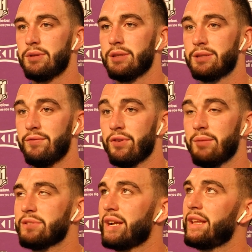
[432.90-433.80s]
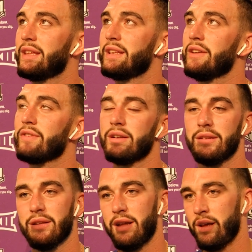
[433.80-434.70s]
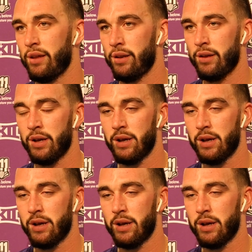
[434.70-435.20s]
to, for them to say anything different. And